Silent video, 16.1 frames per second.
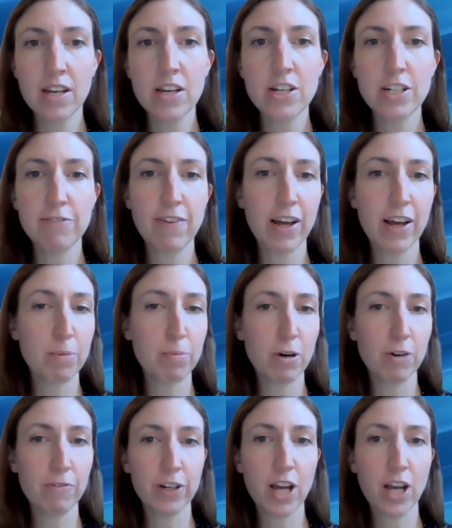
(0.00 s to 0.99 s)
She found the
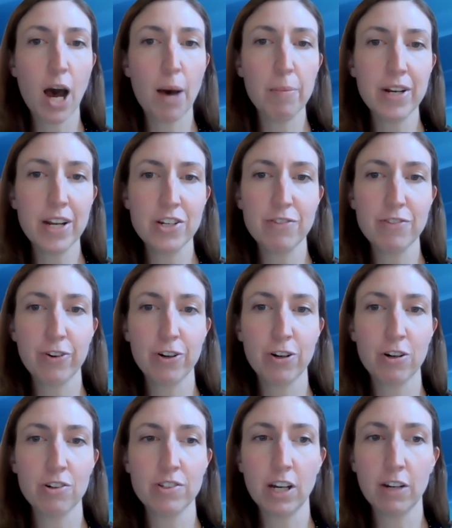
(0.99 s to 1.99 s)
perfect combination for
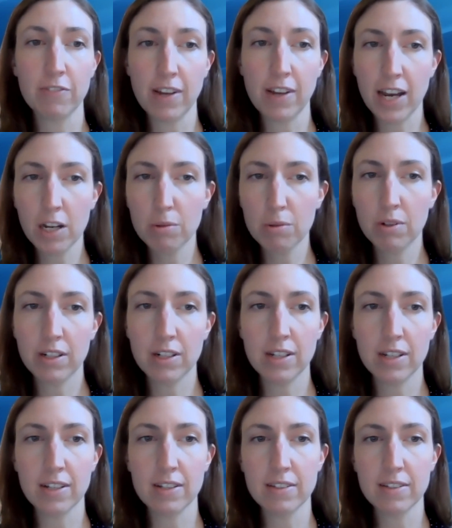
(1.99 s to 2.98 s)
herself at Quality
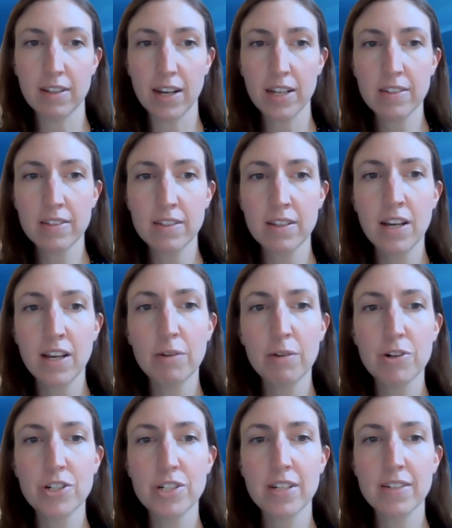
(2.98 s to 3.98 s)
Insights,
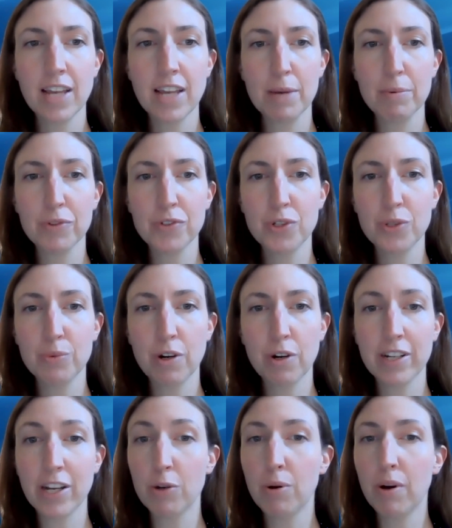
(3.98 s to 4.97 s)
where she is able to
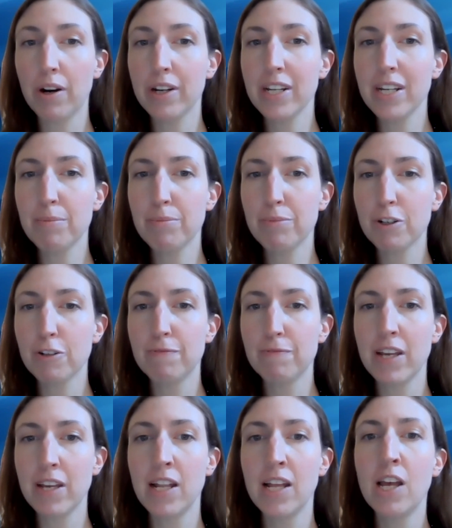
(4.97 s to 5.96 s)
work in quality
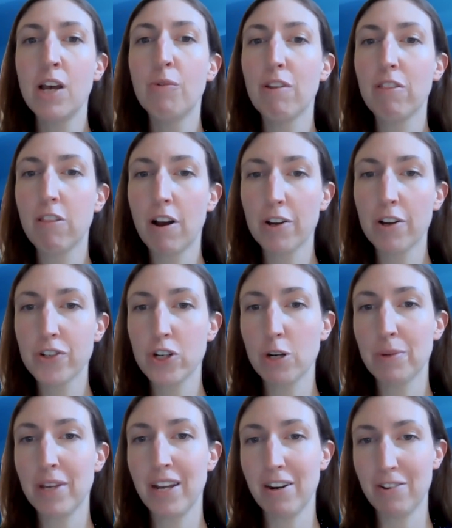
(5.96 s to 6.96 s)
improvement with
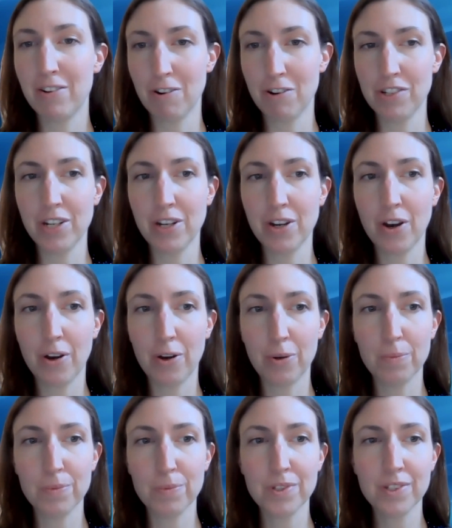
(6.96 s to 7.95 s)
long-term care nursing
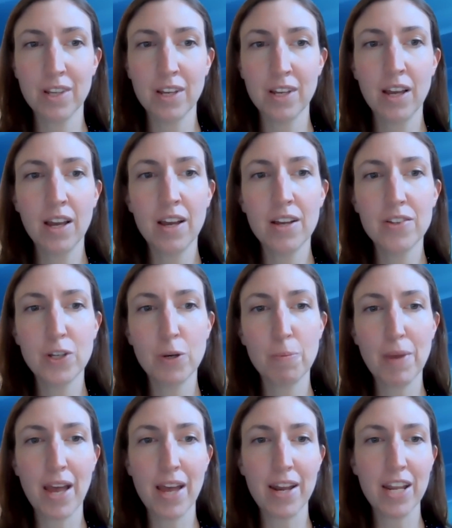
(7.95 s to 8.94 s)
homes. So
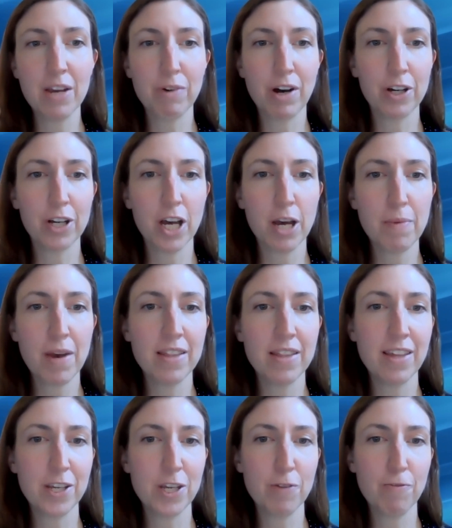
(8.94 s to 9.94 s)
Penny, welcome, and
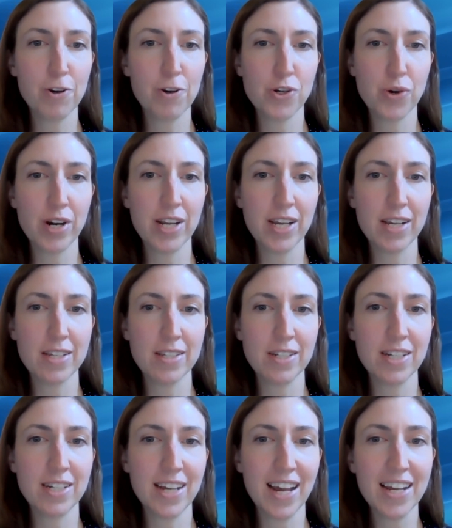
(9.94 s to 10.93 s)
thank you for joining us
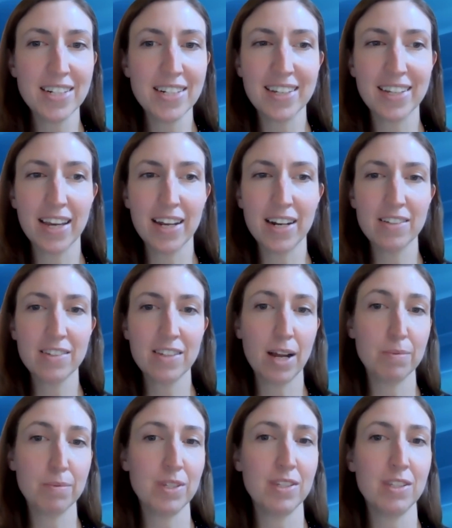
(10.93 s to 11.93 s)
today to get us
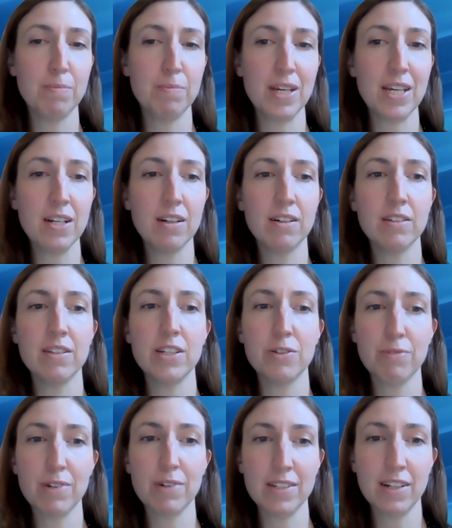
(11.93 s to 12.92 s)
up to speed on
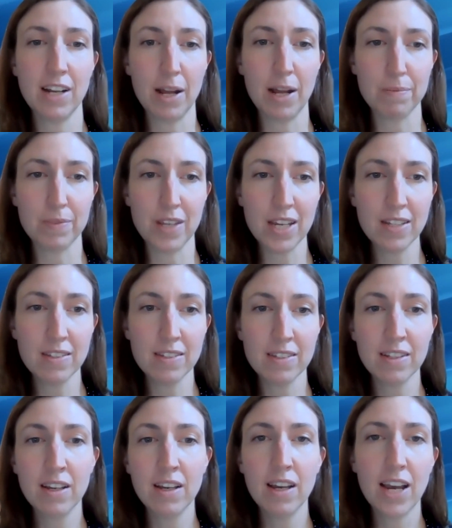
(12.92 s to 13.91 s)
these recent
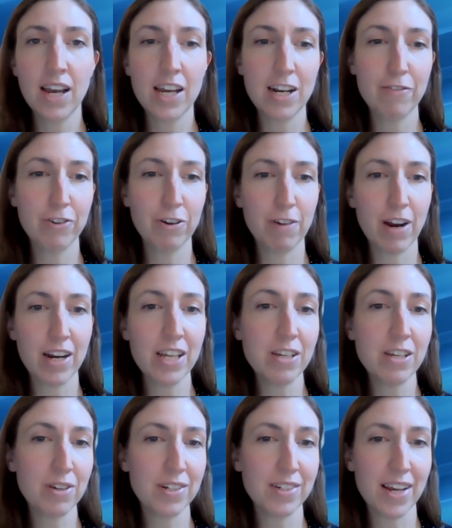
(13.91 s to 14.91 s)
updates. And if you're ready,
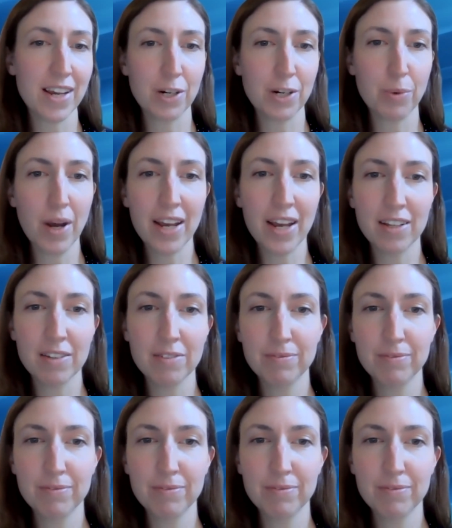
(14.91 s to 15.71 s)
you can take it away.